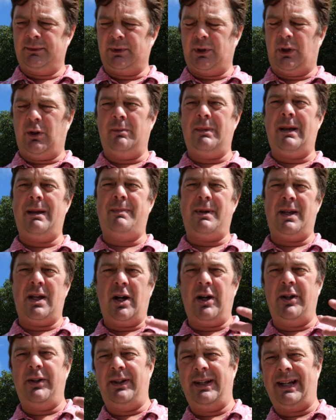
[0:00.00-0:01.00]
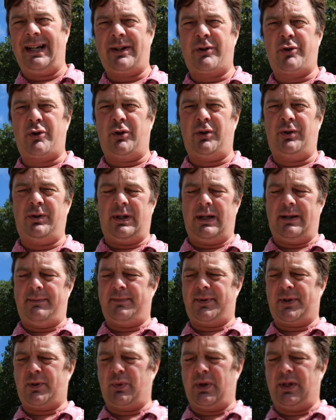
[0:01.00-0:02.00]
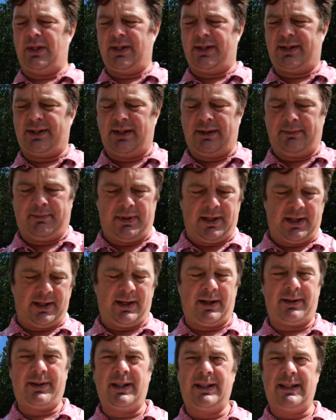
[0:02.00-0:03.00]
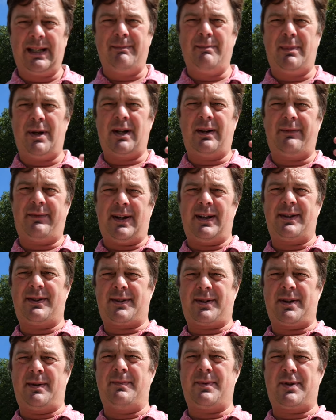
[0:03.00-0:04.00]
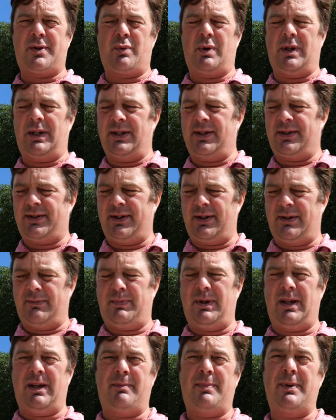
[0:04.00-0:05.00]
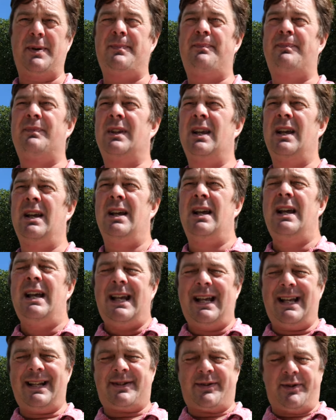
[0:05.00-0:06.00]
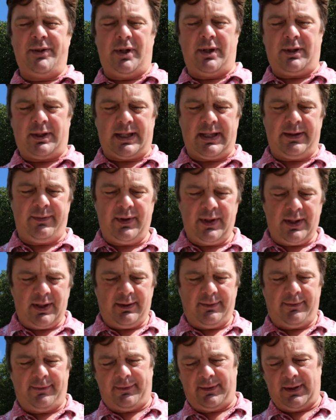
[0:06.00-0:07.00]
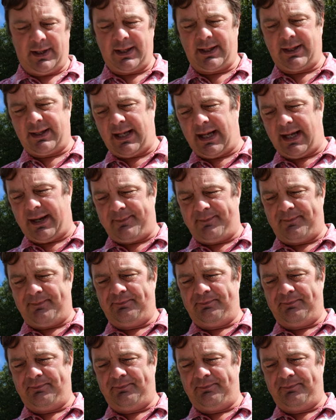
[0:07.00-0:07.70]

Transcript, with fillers: or maybe unnatural sweetness in the beer. I think they might have had some sweetness to the beer, but it's not giving off like that